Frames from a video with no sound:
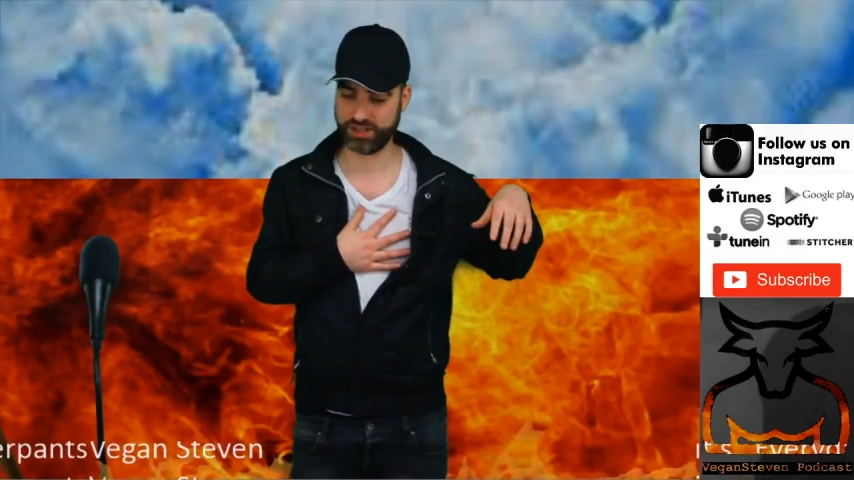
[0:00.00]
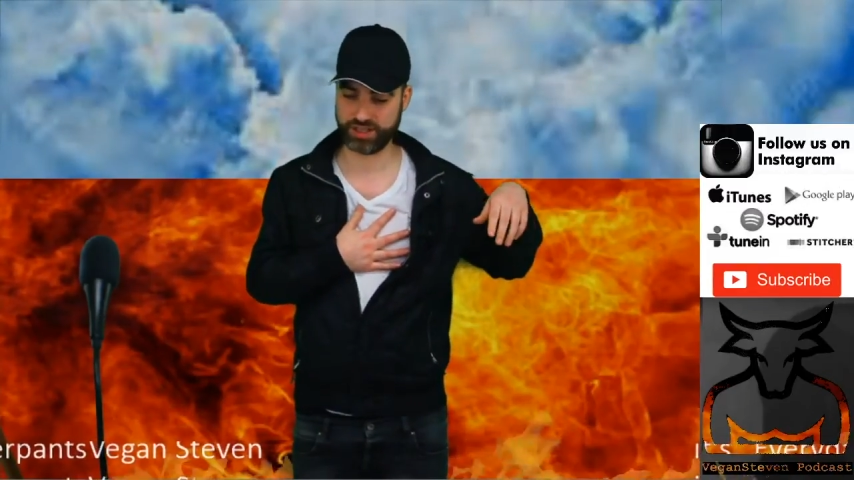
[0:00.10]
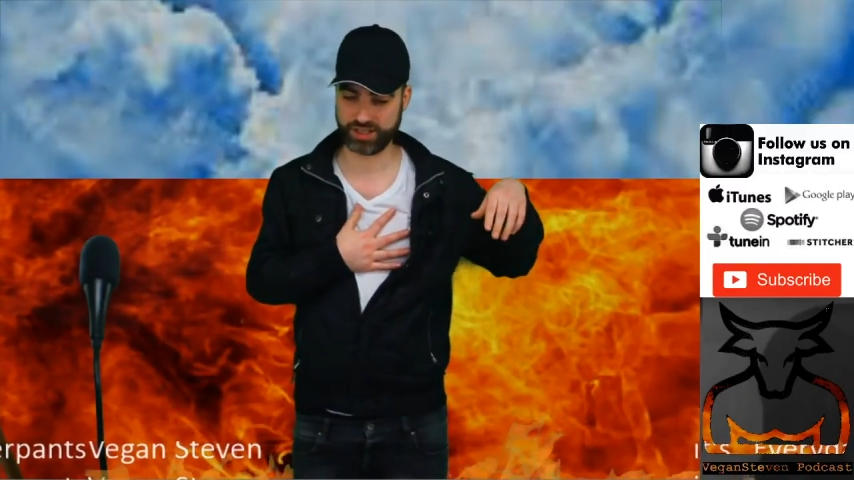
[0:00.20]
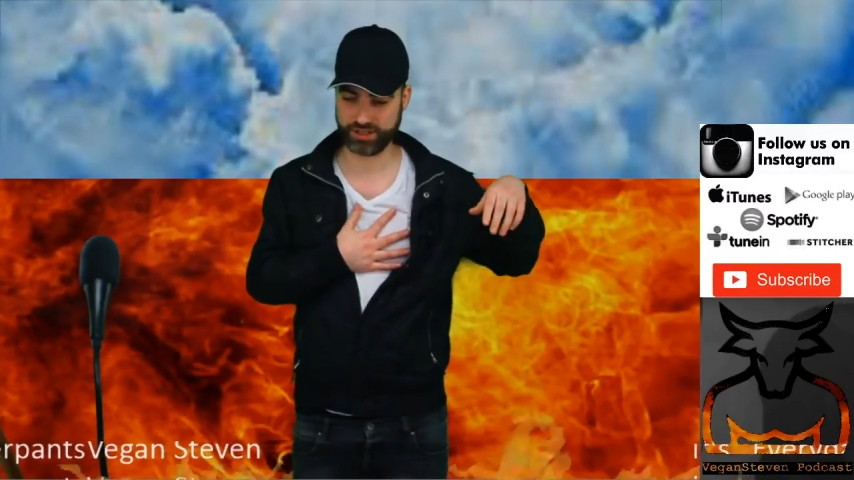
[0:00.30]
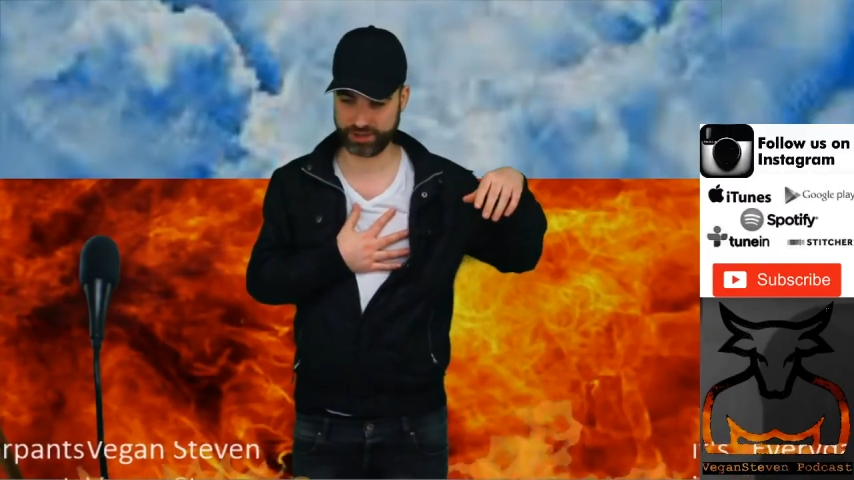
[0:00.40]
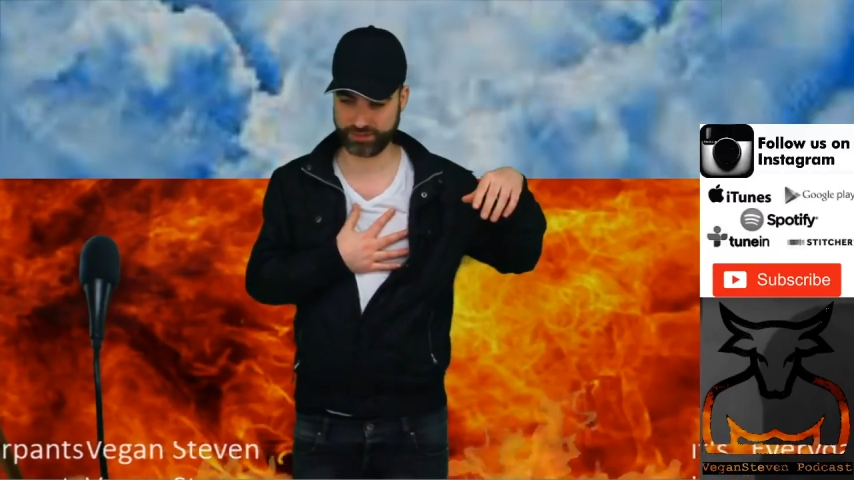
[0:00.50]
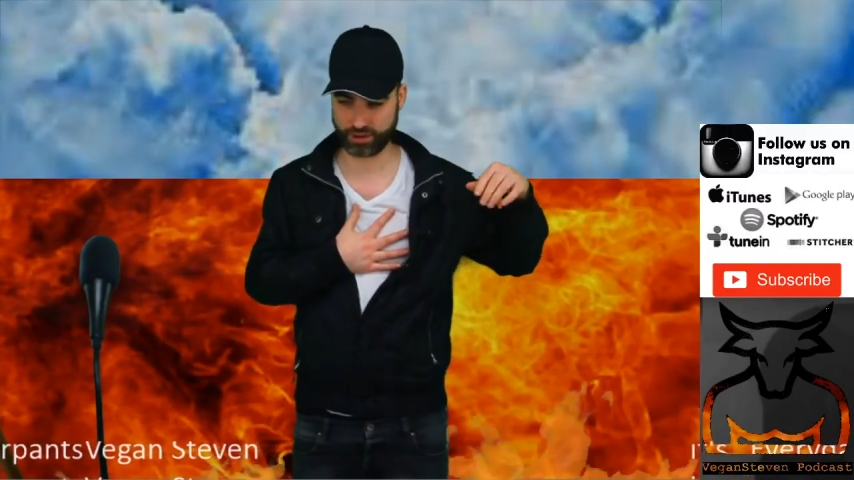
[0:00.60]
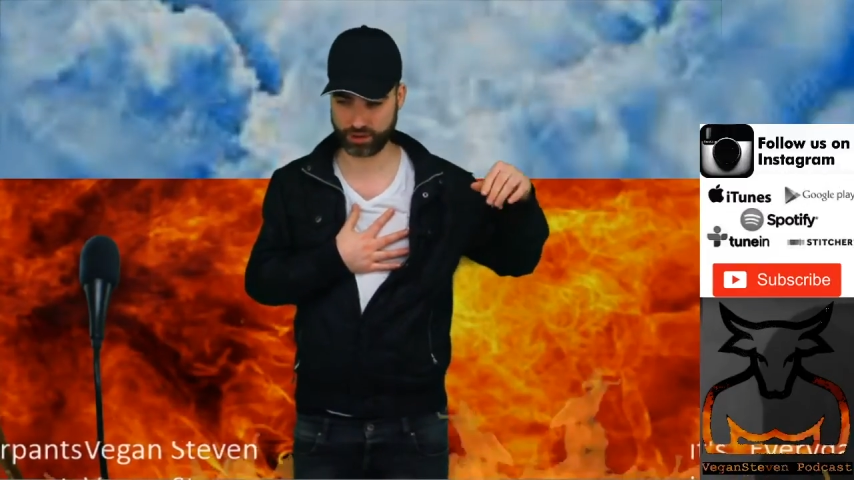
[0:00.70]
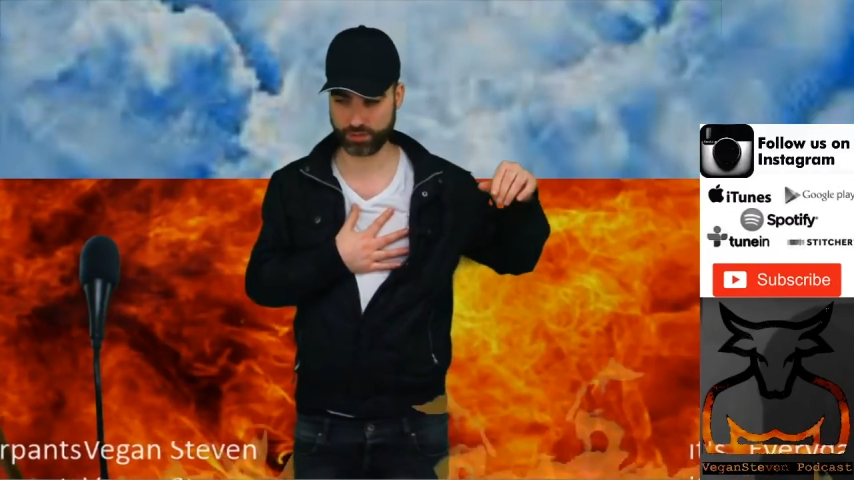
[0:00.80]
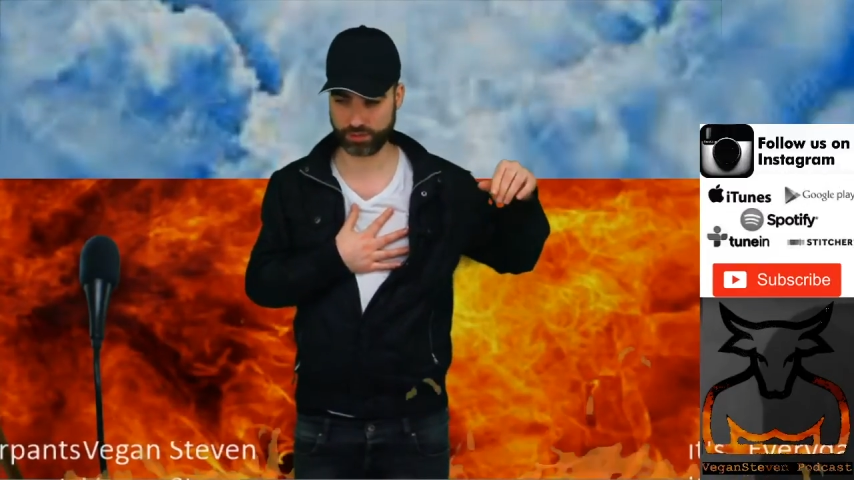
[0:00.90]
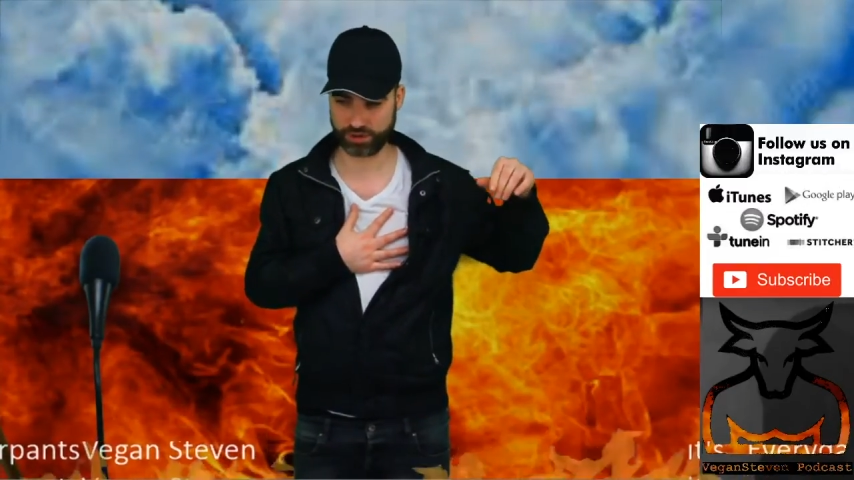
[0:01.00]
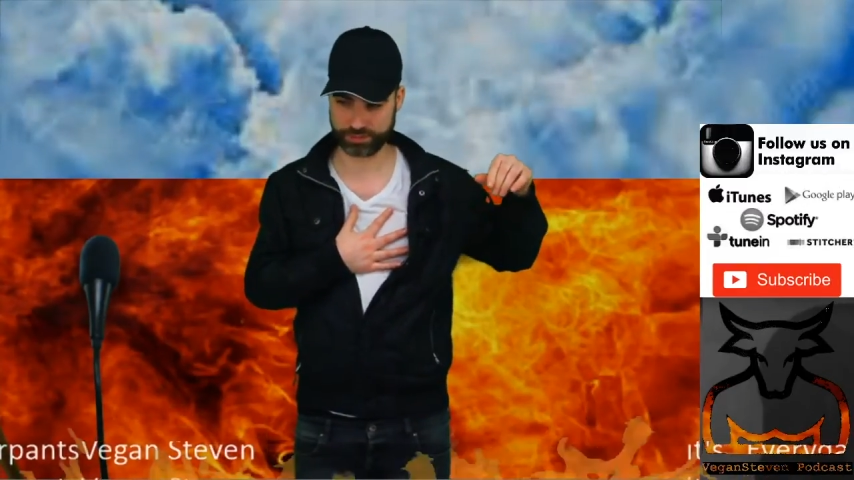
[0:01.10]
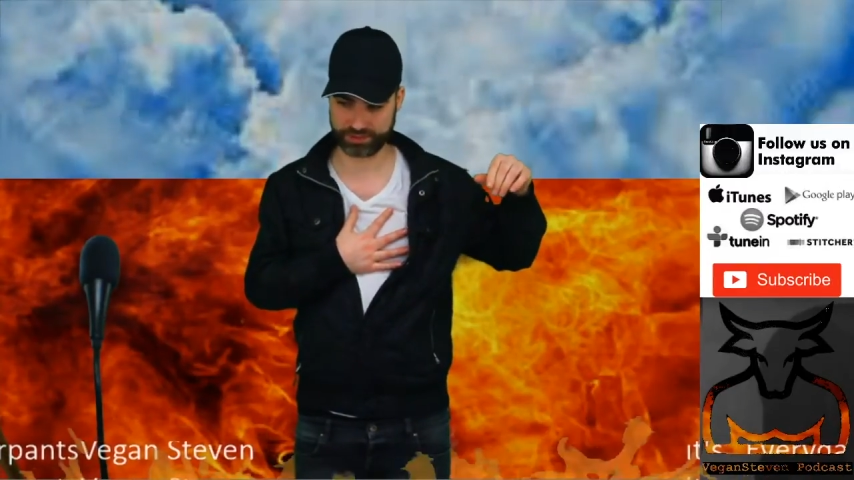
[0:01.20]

in my vocal warm-ups.